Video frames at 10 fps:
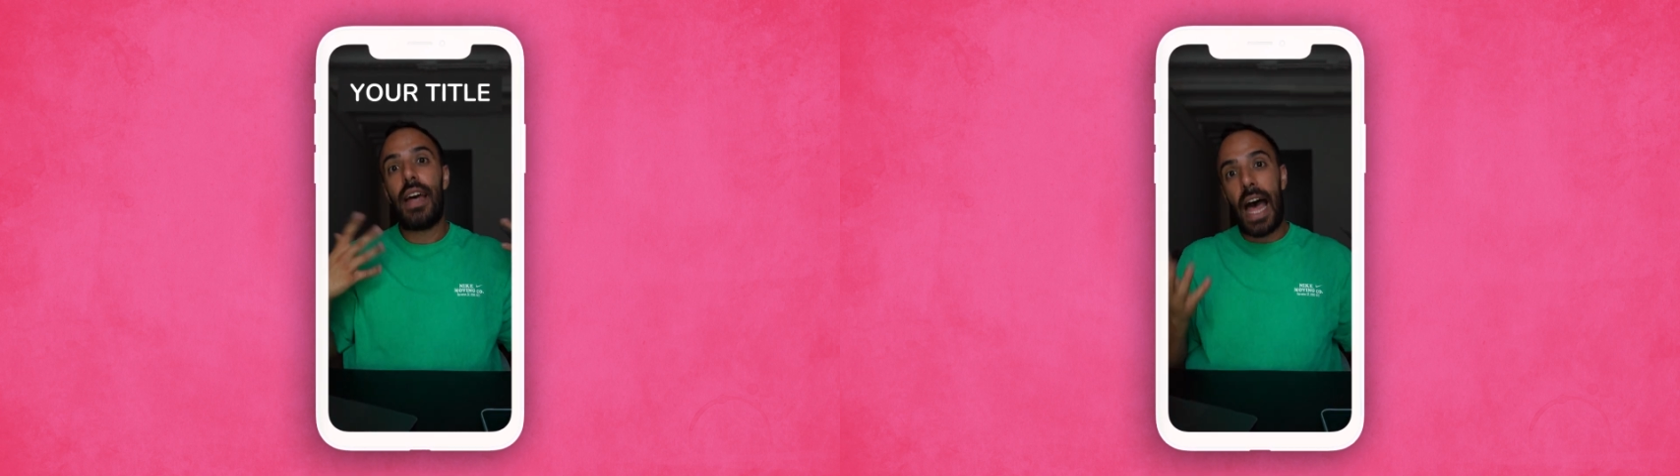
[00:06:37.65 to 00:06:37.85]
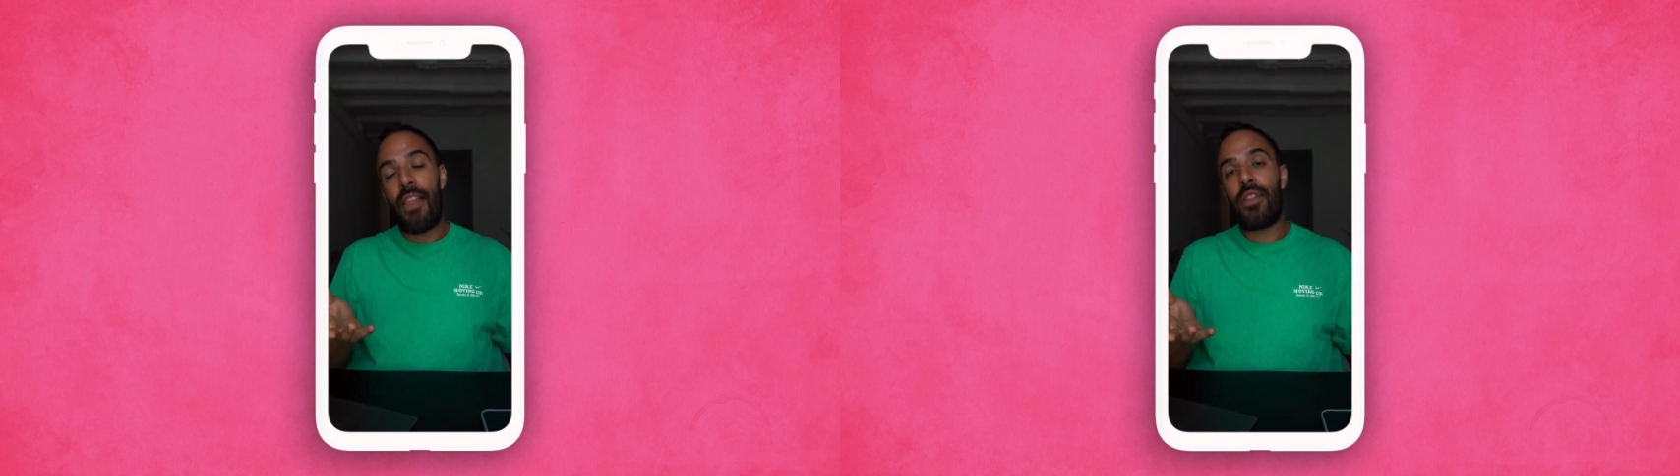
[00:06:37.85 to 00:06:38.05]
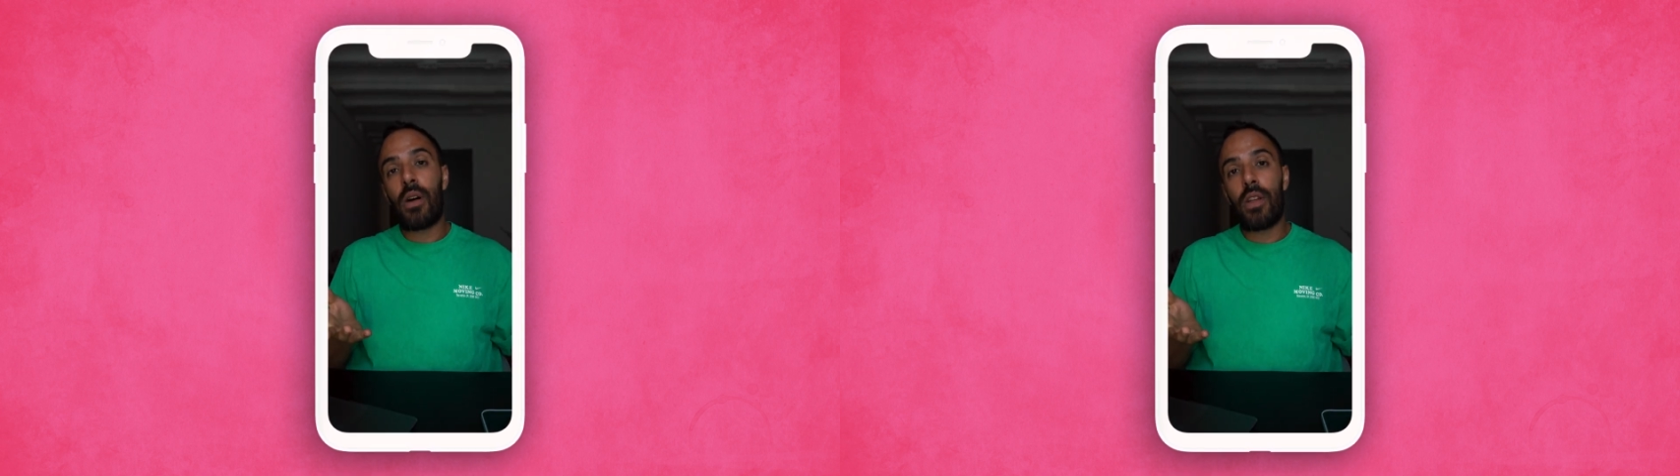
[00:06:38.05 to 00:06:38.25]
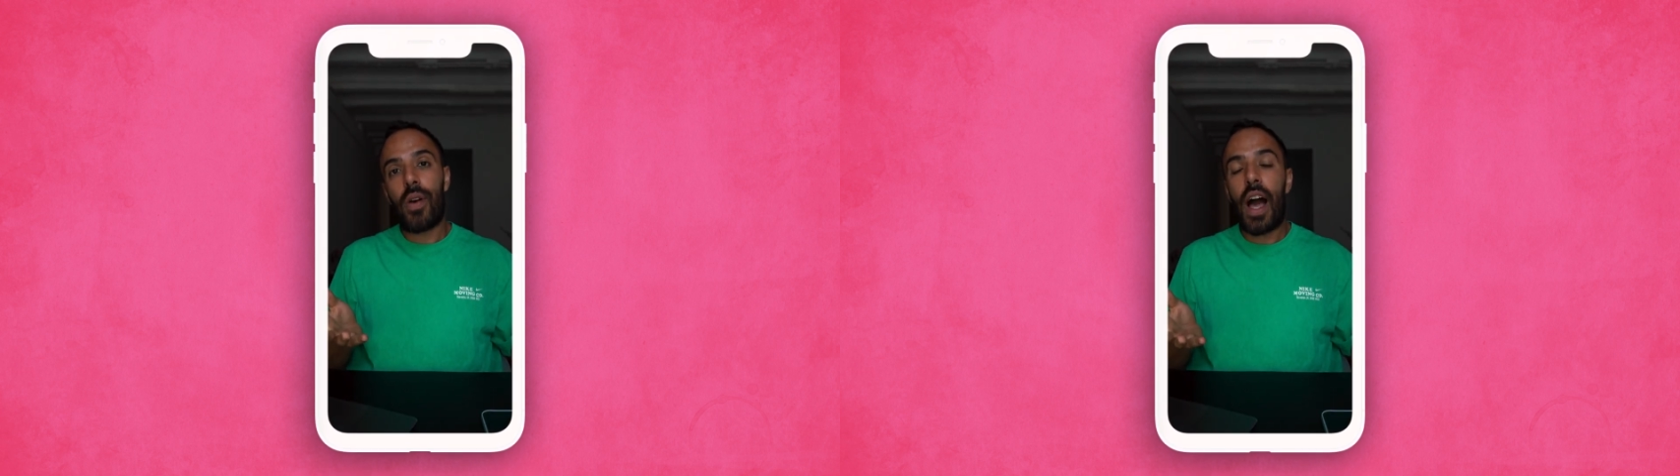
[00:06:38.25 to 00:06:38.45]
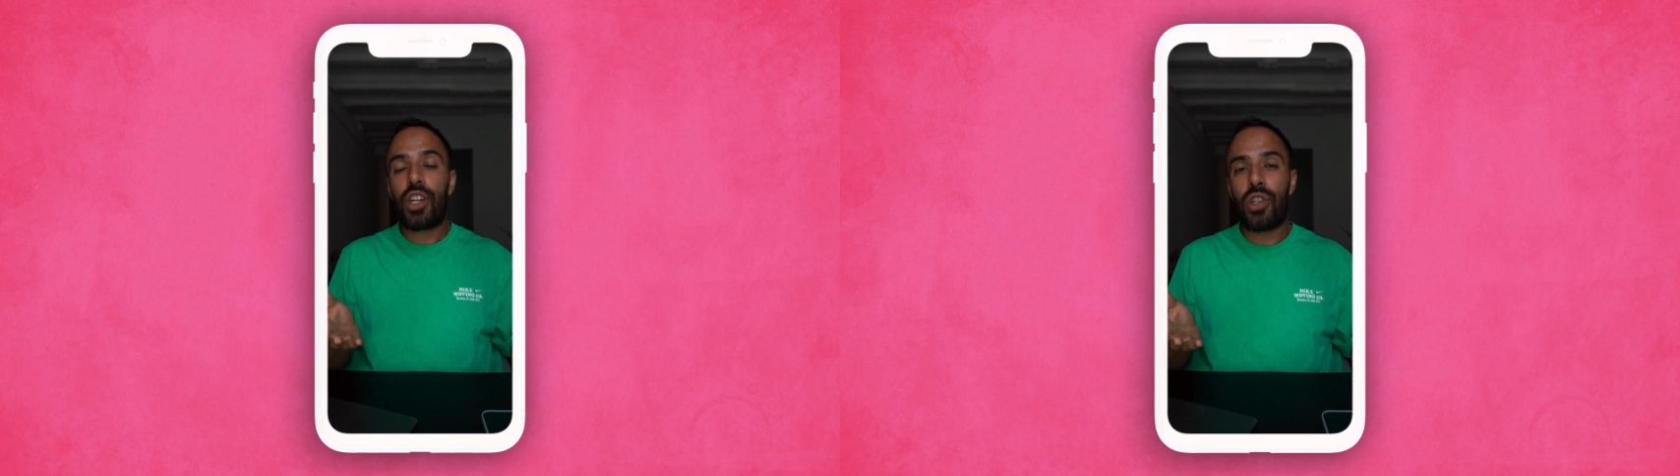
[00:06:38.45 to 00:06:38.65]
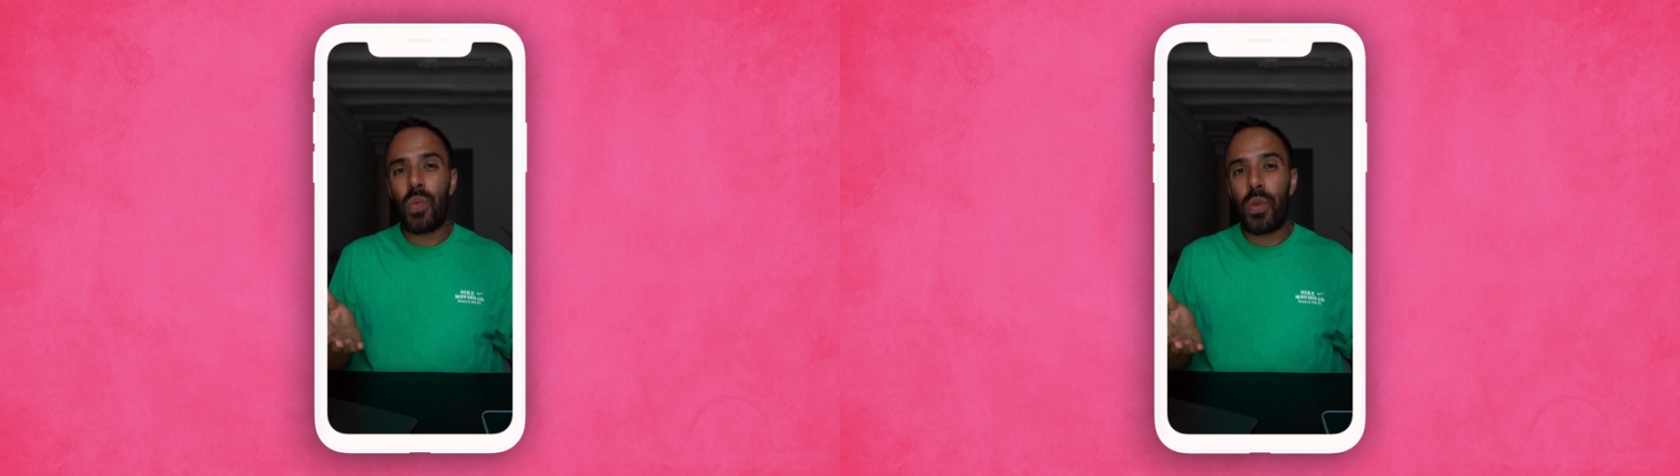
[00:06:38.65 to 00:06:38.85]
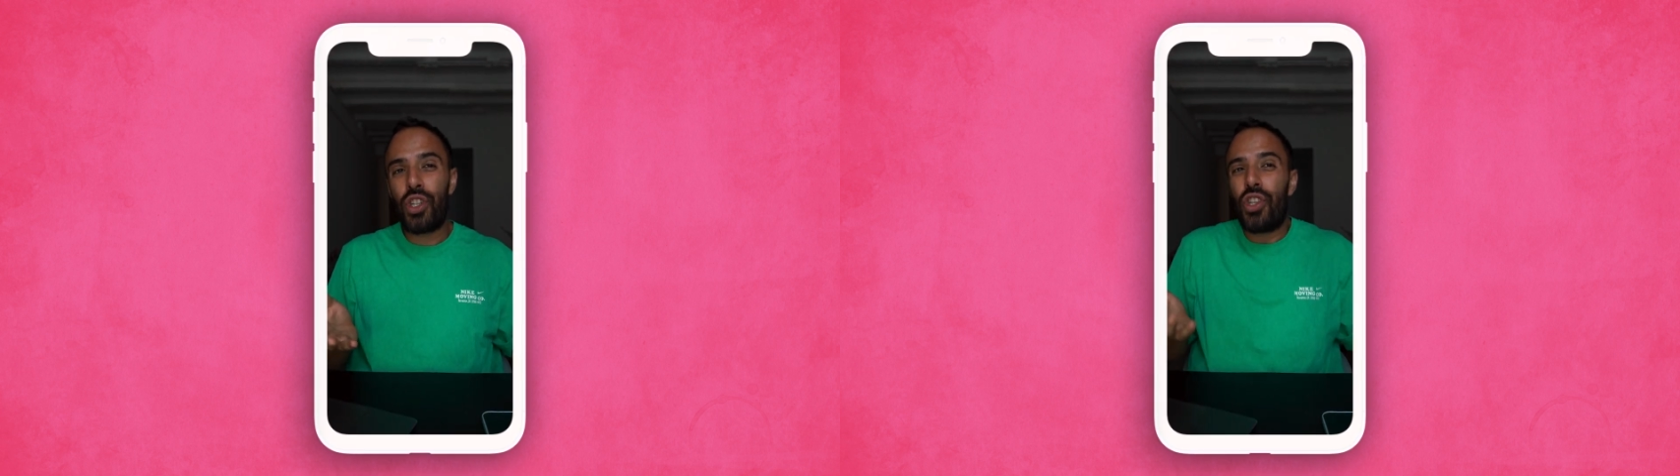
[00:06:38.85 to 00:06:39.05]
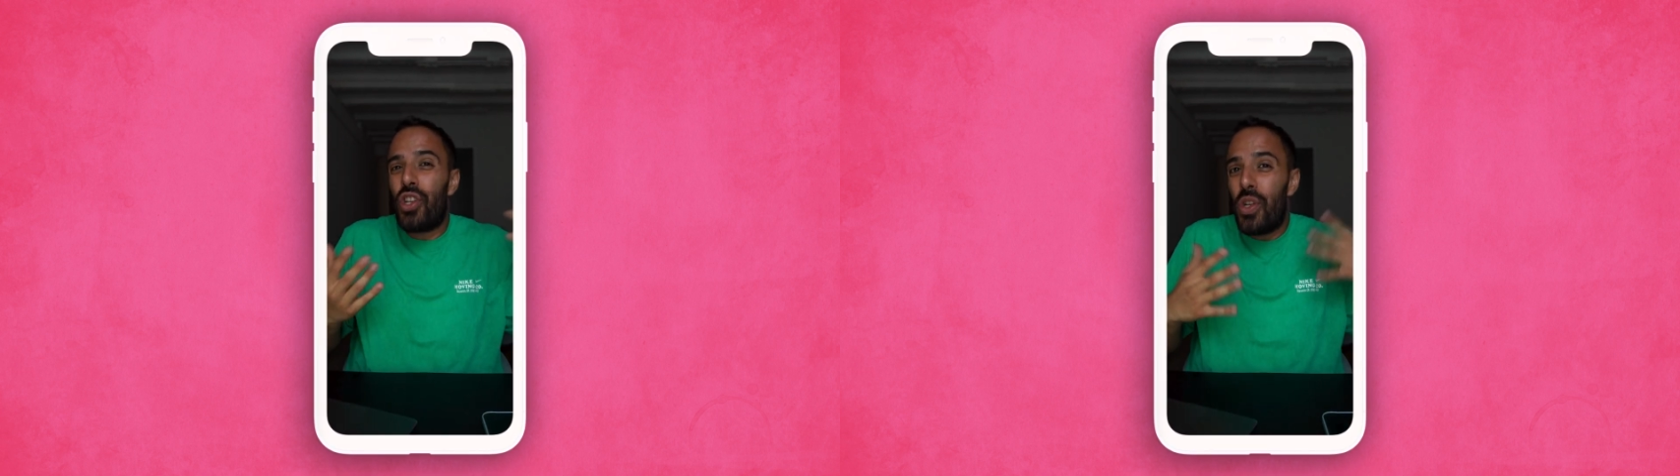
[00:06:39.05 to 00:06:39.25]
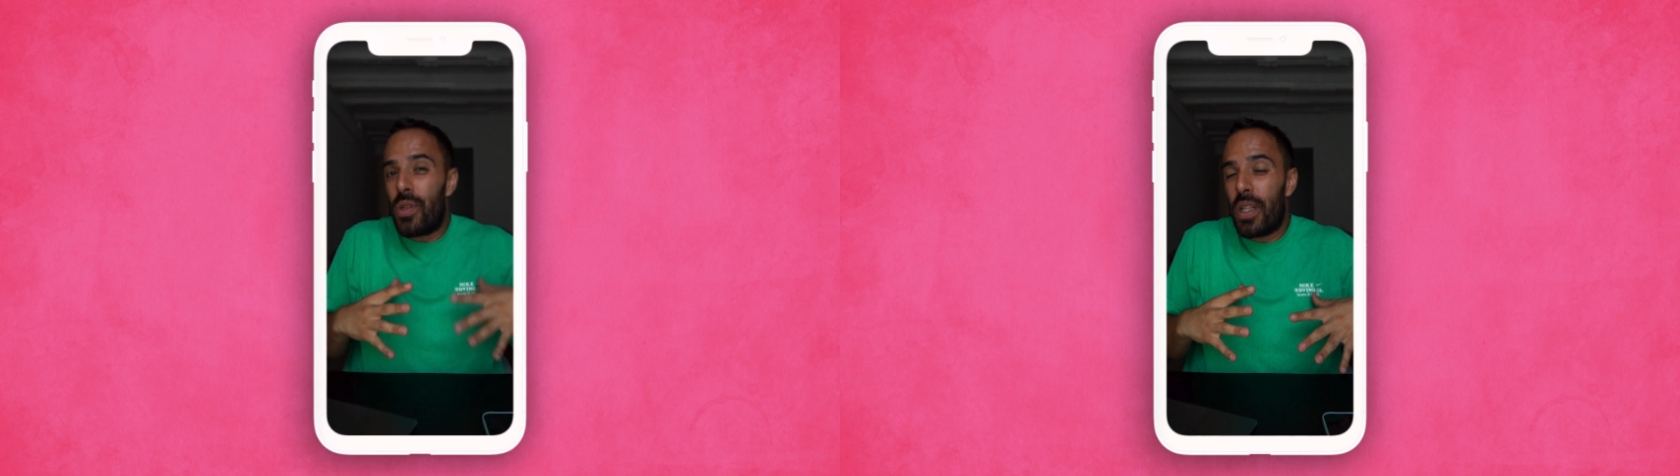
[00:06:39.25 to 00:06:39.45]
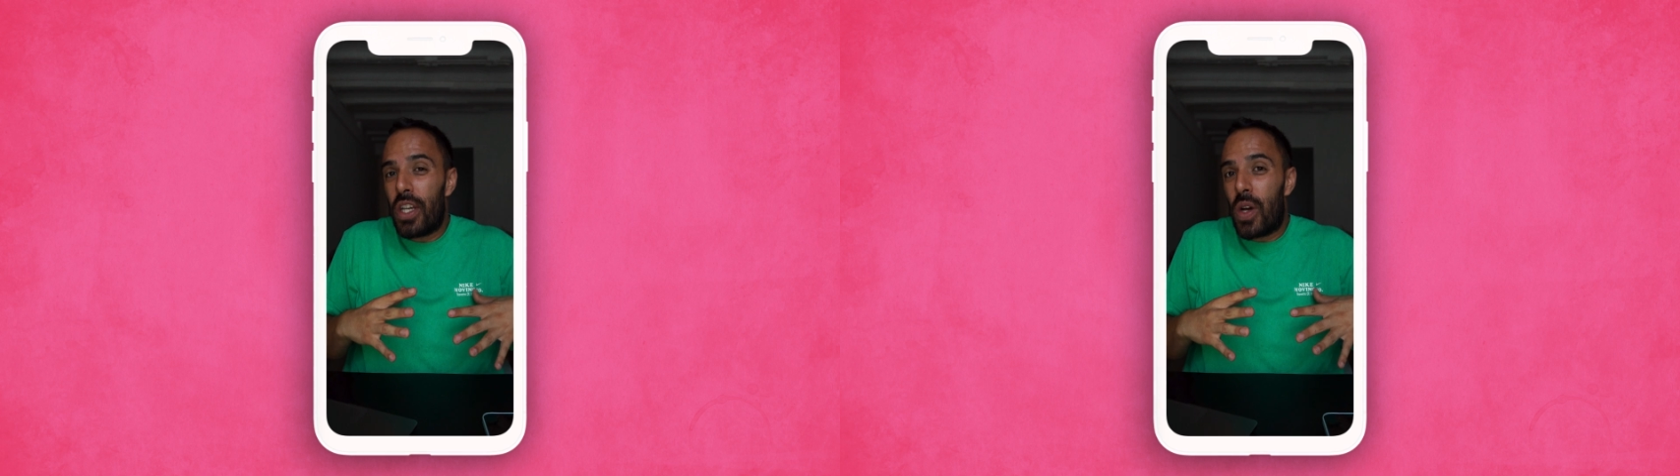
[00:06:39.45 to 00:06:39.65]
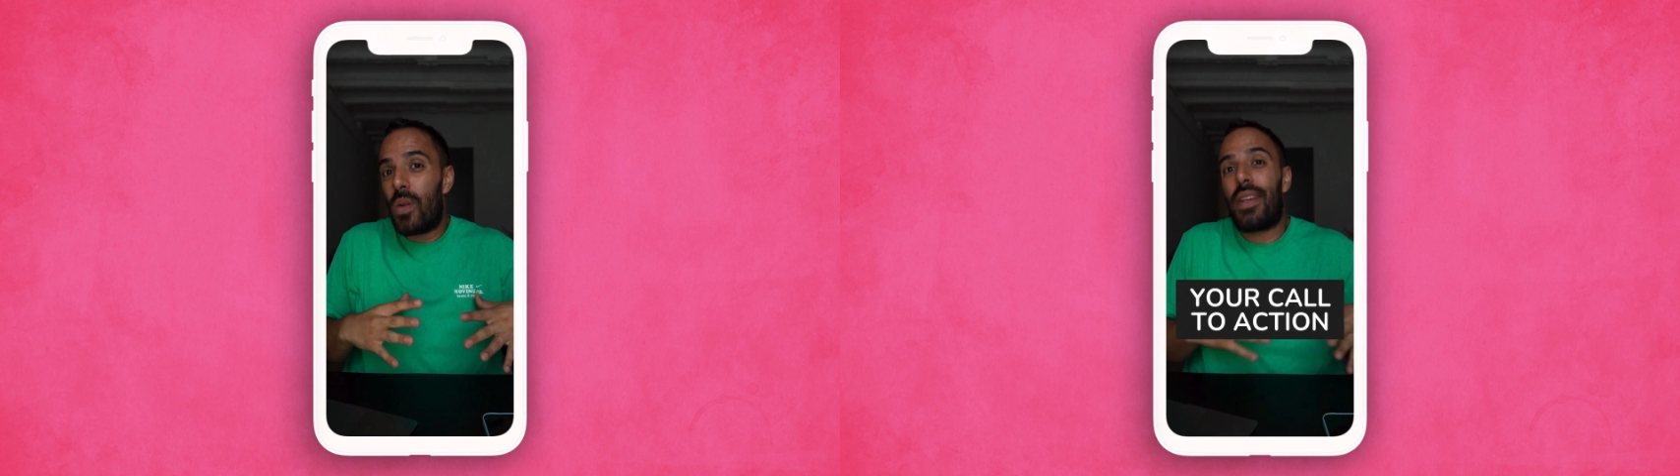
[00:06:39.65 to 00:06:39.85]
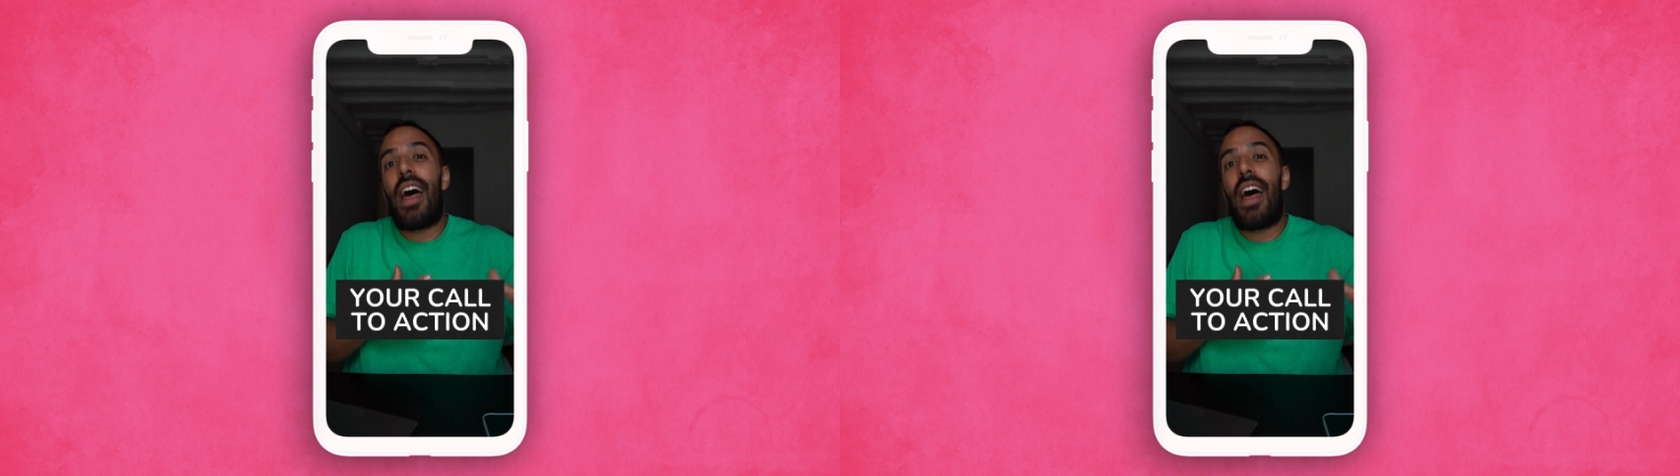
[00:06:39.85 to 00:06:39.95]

and the call to action, which usually goes